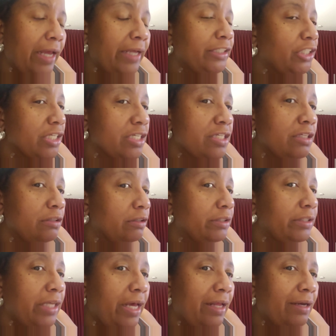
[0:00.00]
And just
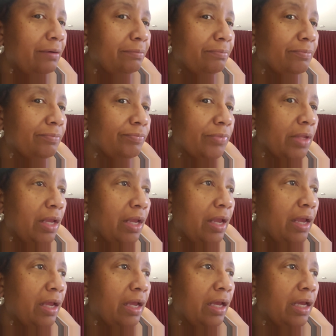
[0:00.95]
looked at him.
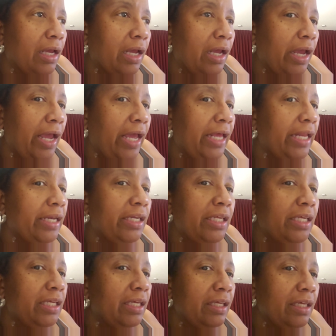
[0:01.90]
And
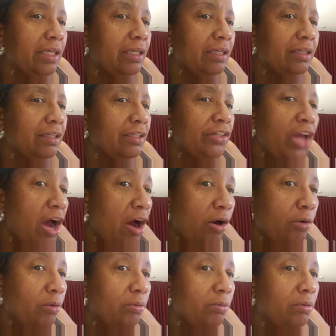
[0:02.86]
he,
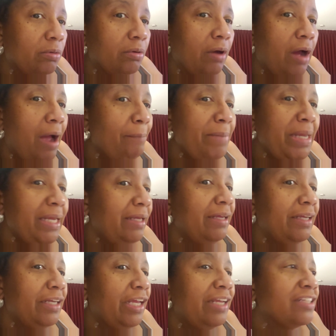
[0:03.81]
no, I
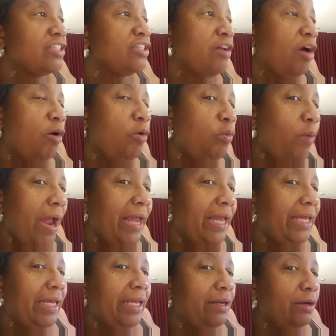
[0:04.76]
mean, it's no
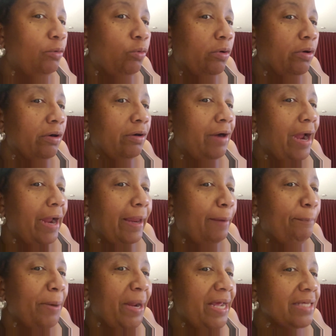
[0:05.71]
way in the world I
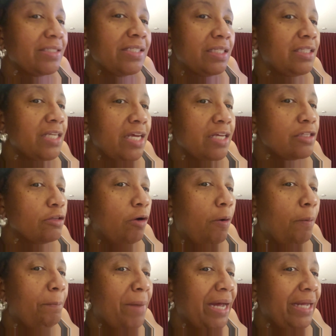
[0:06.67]
can pass a test
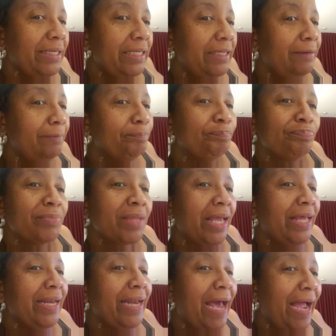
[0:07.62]
on Monday
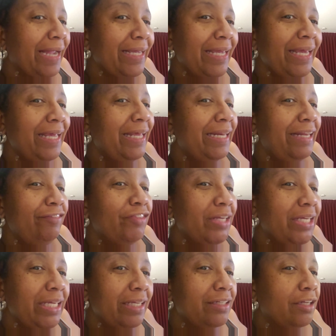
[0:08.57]
and I can't
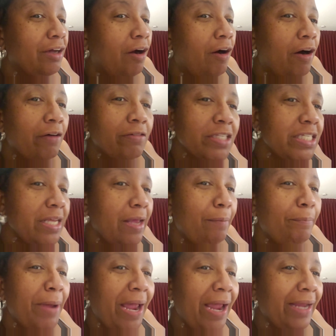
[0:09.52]
even get the
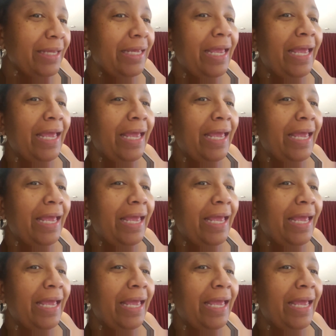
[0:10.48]
offset back.